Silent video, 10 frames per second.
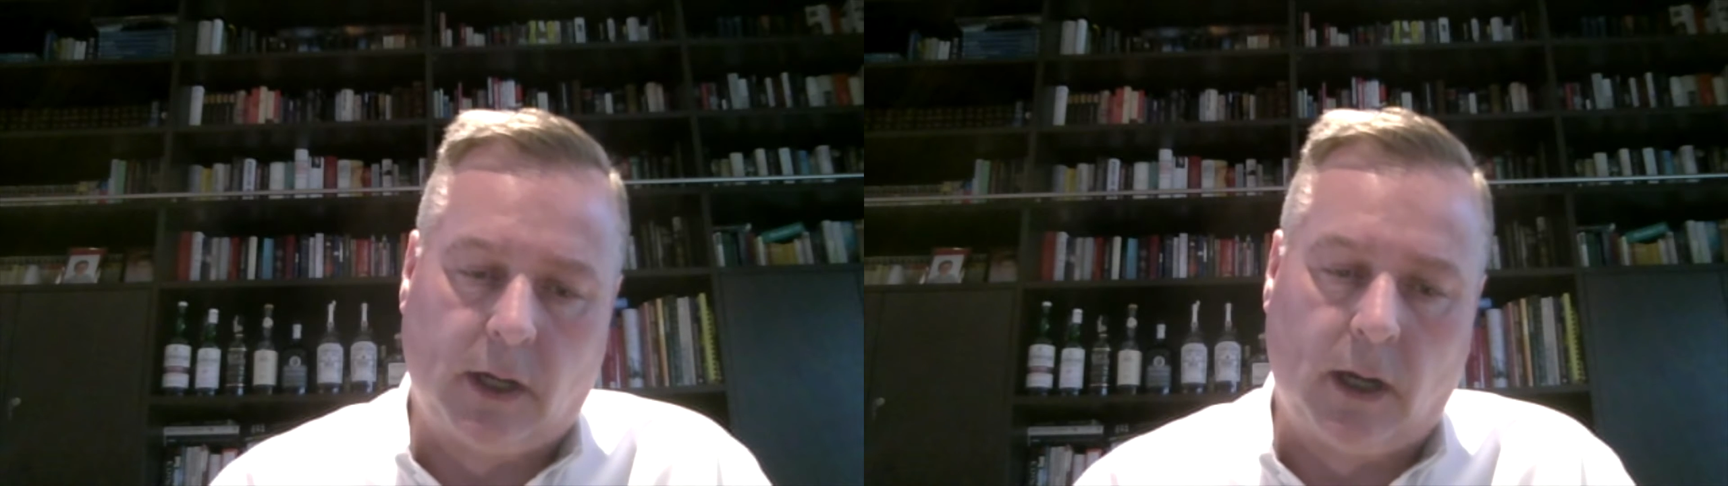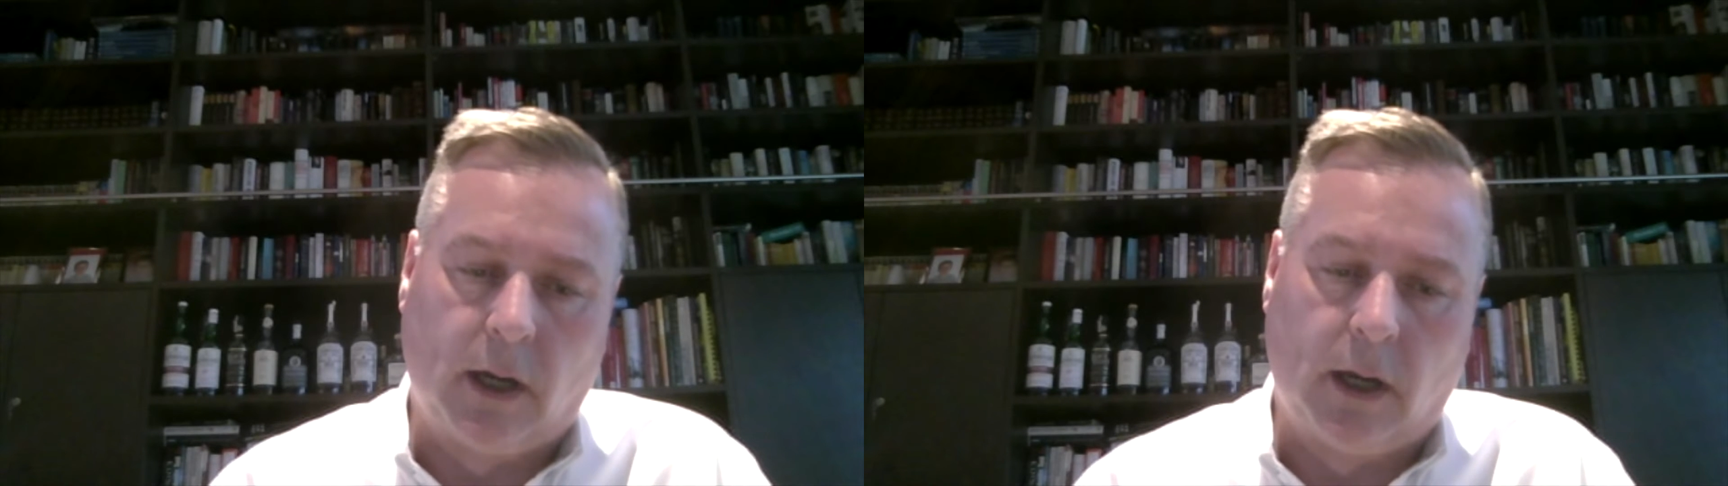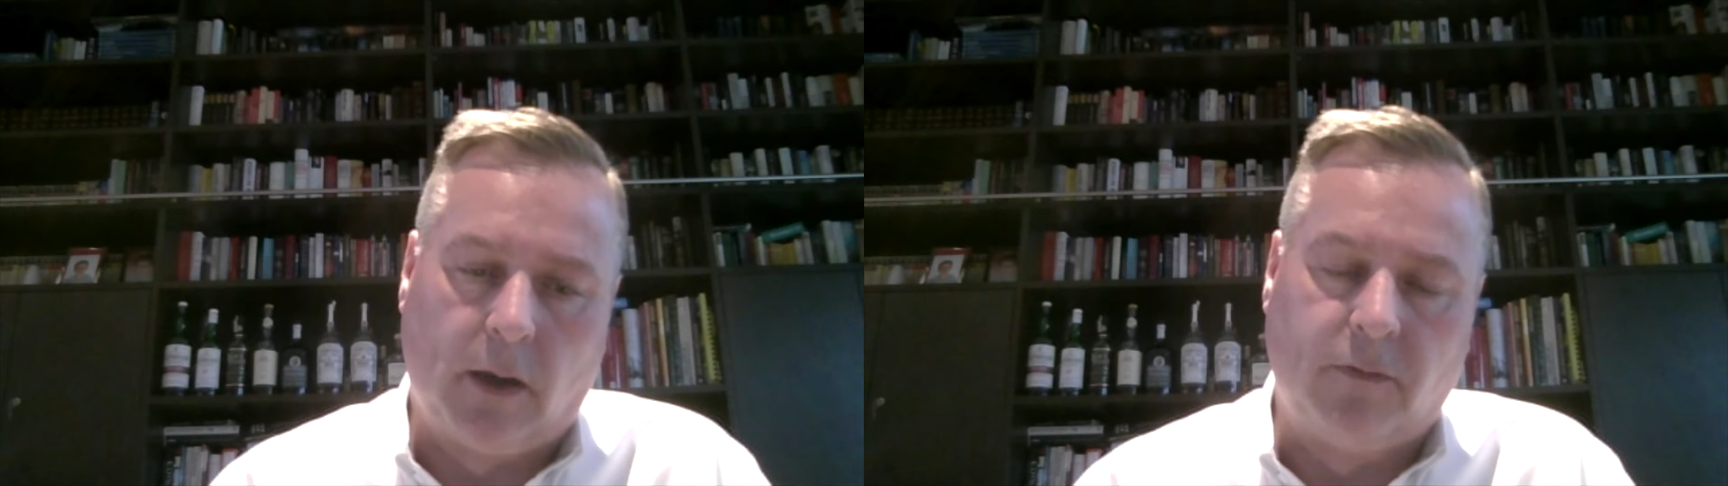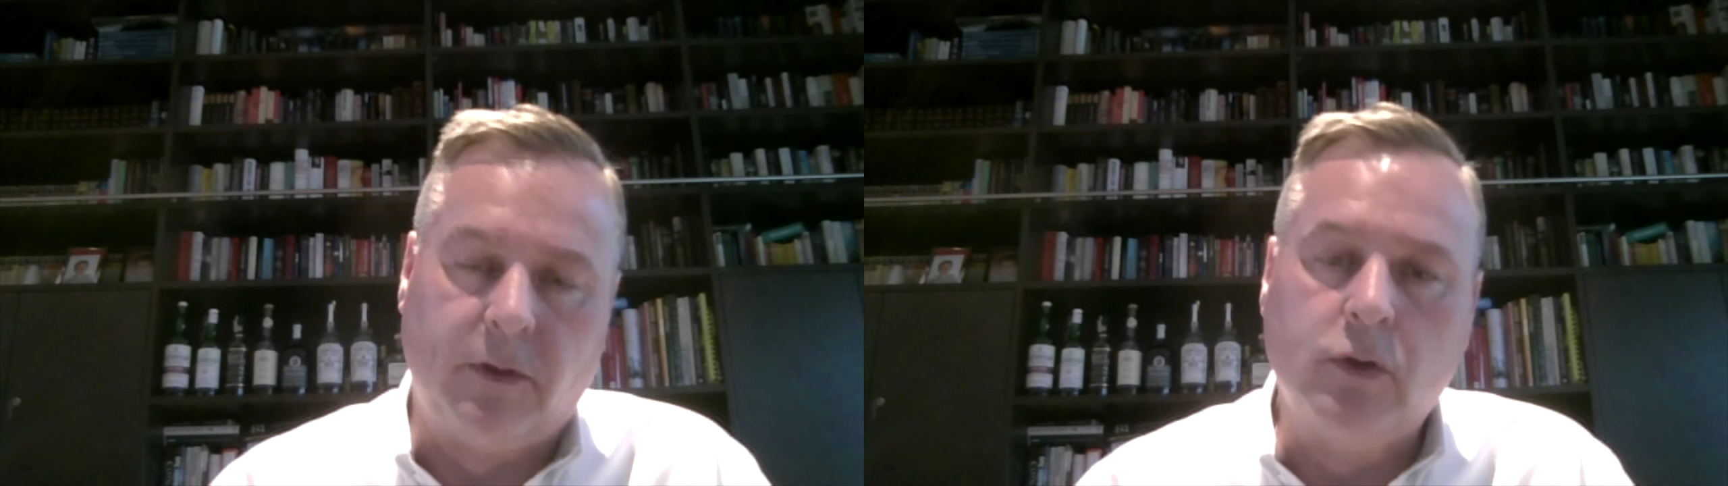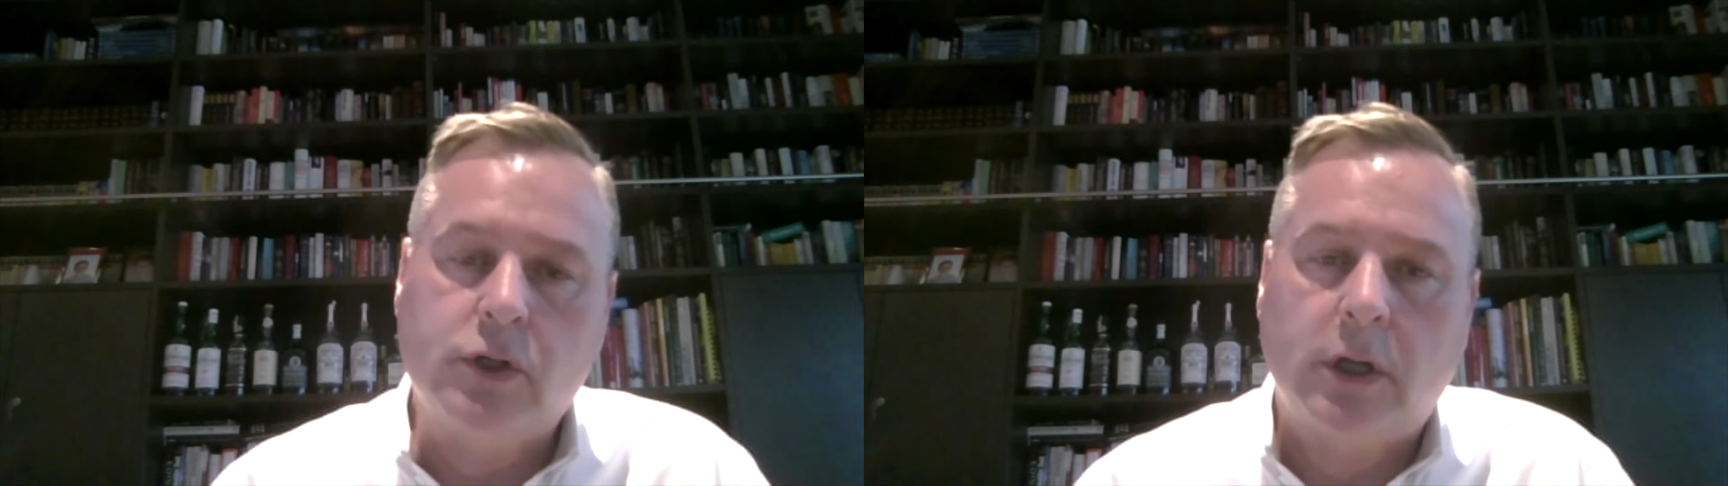a
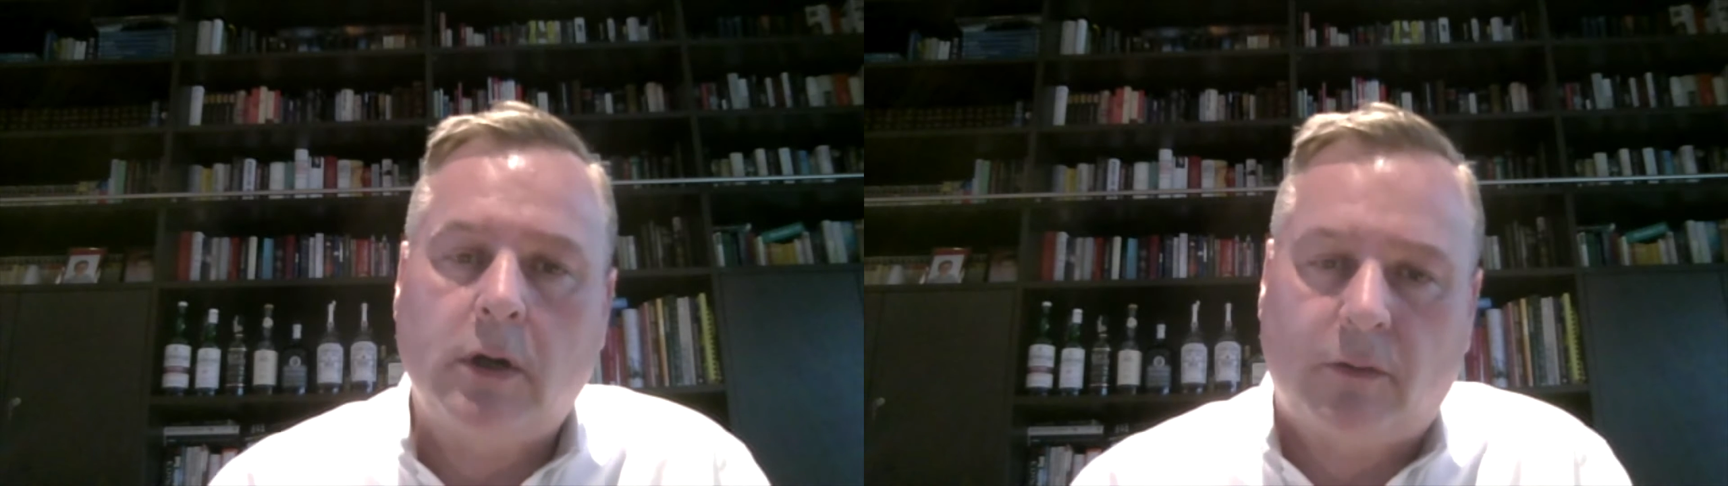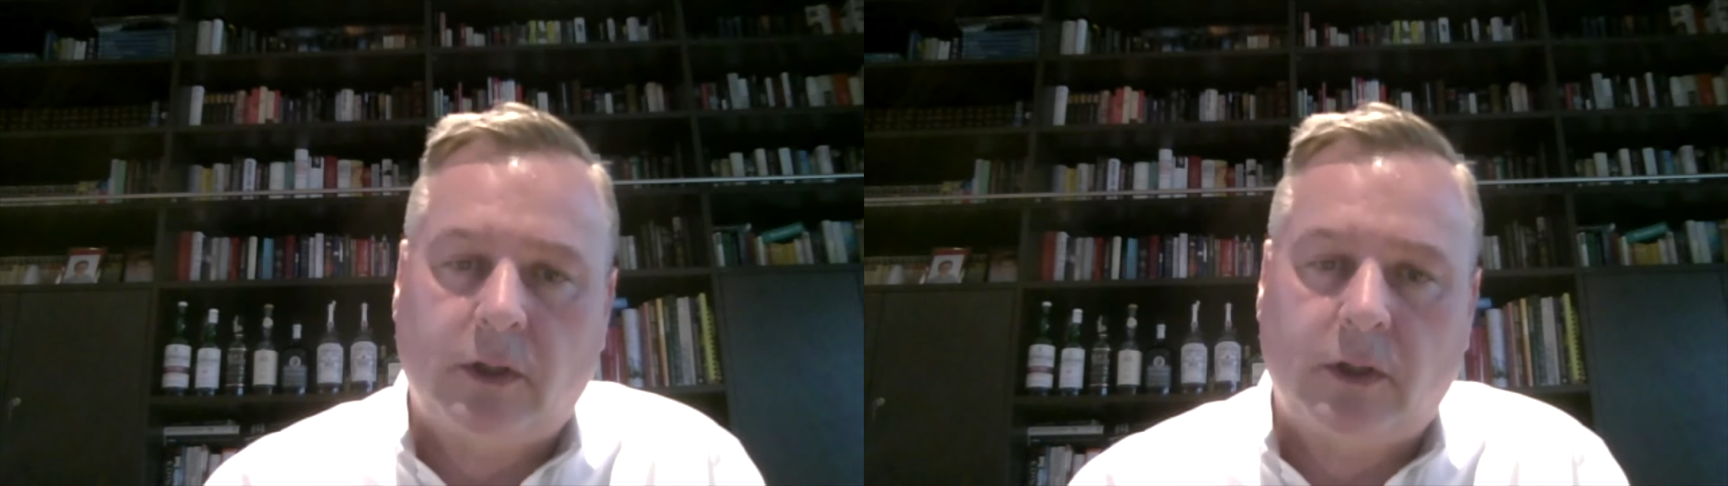fusion of